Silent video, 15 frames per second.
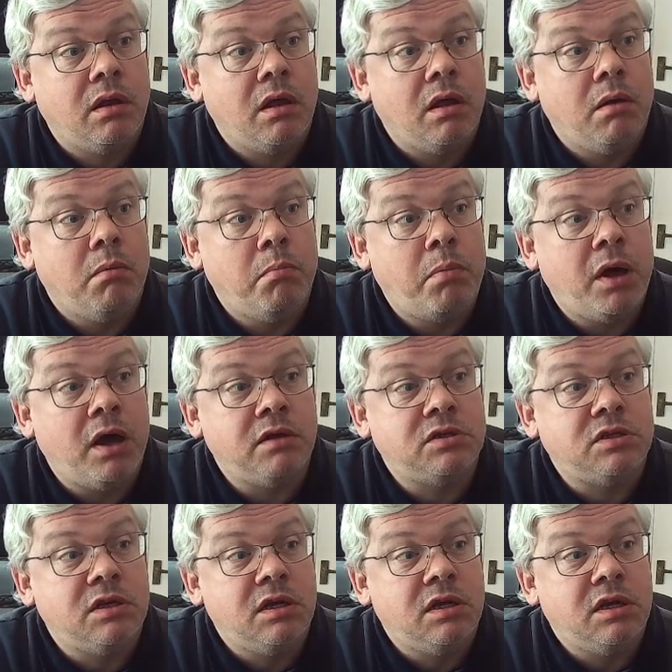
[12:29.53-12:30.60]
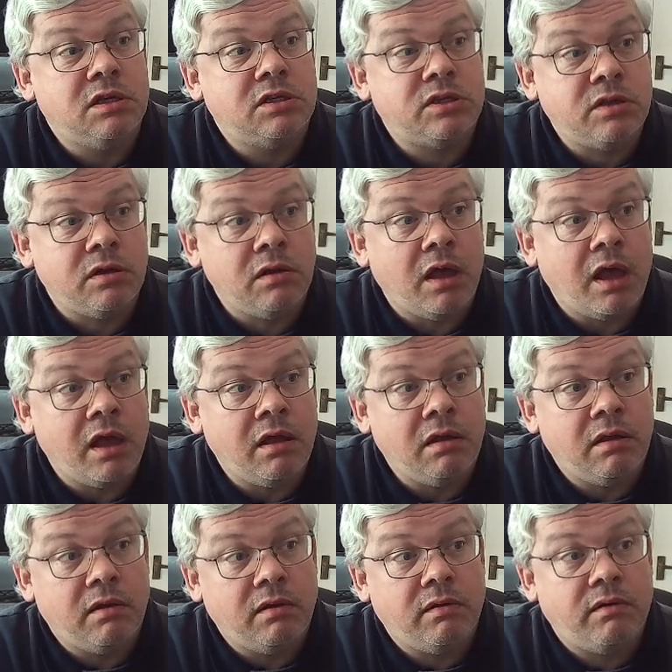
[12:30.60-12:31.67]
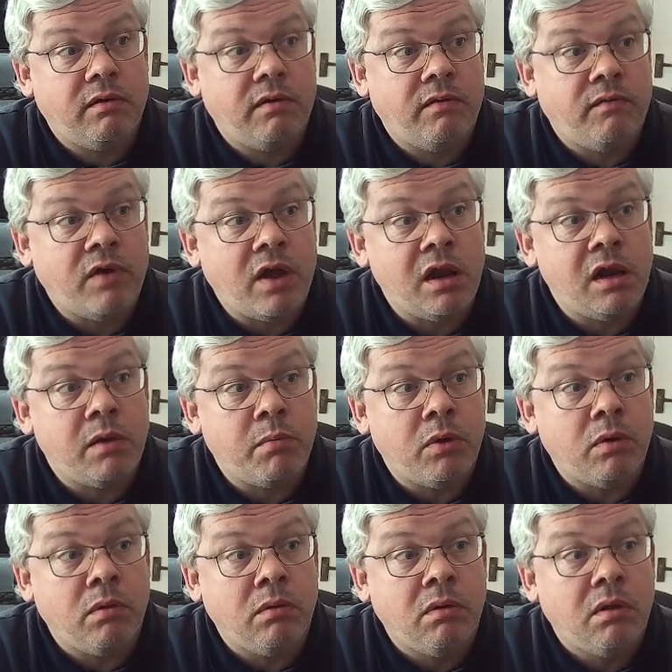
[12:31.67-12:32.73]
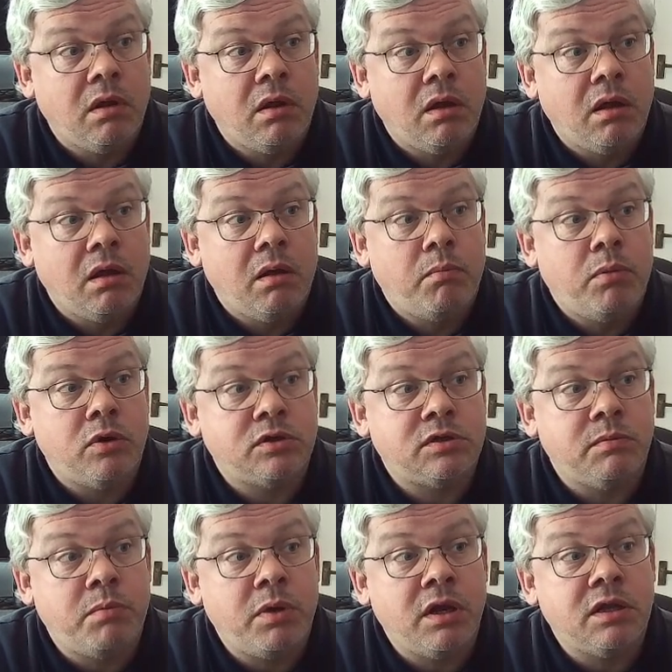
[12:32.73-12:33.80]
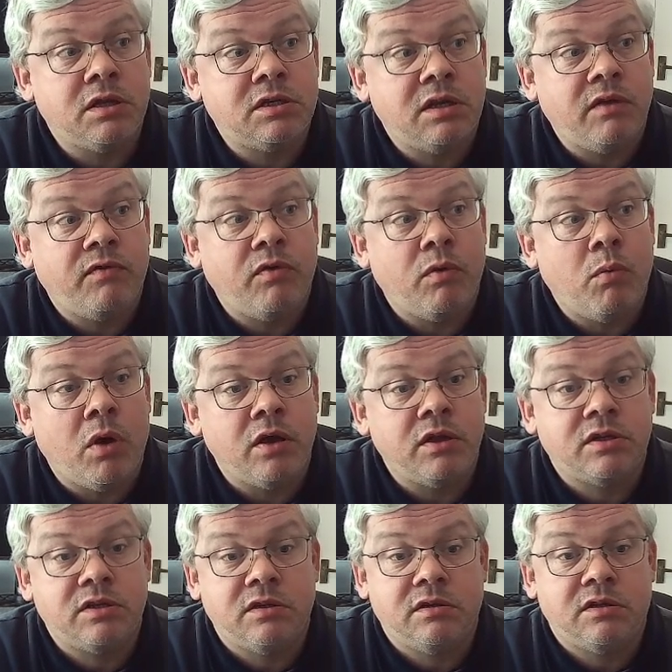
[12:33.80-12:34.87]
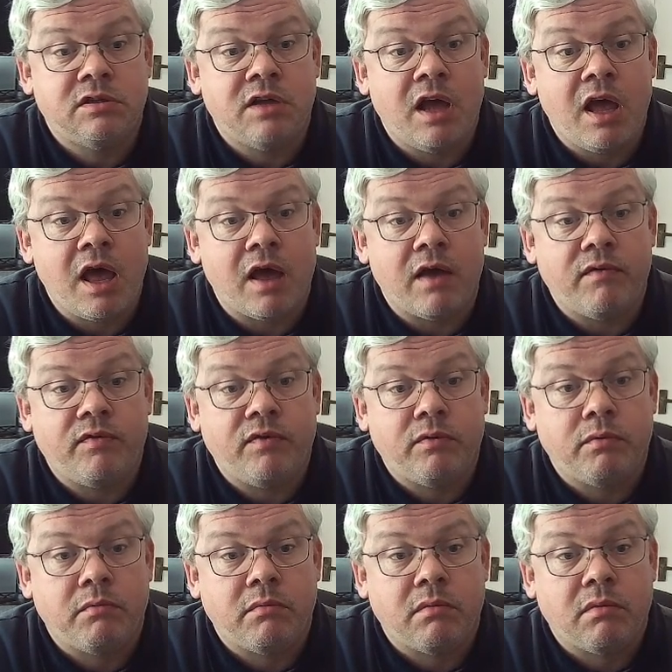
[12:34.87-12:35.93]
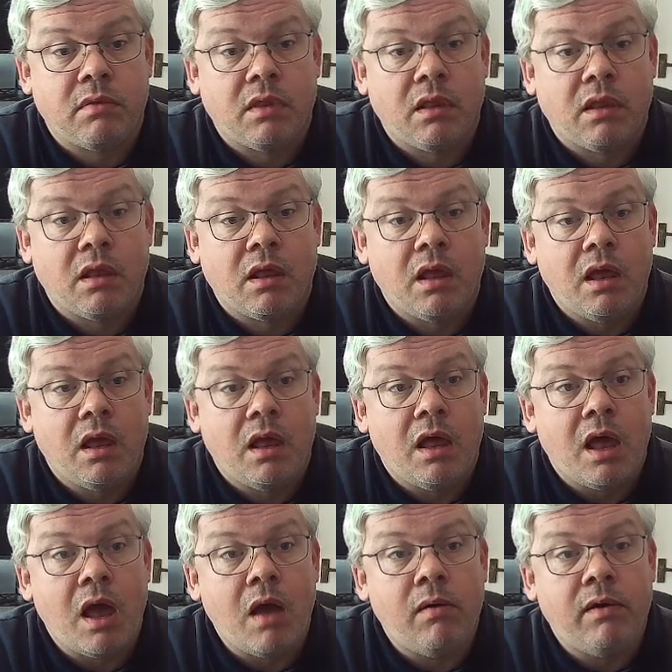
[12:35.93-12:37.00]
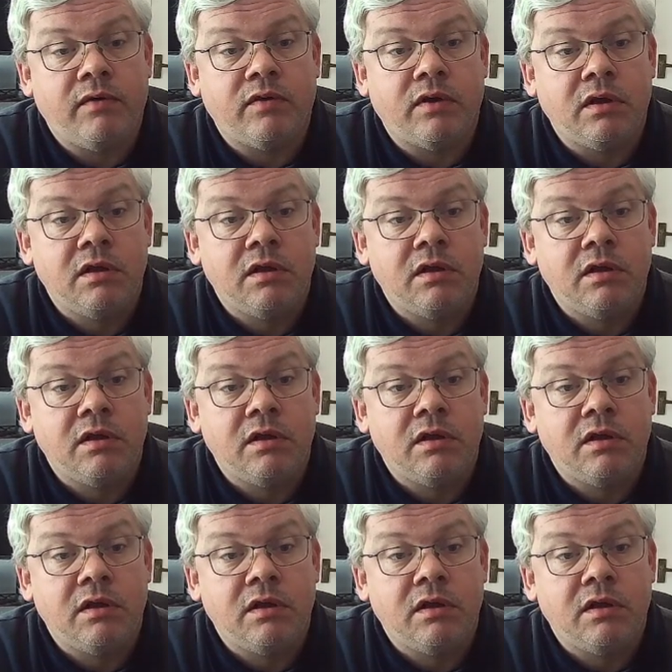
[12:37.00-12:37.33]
but it's still a valuable possibility for white to have. However,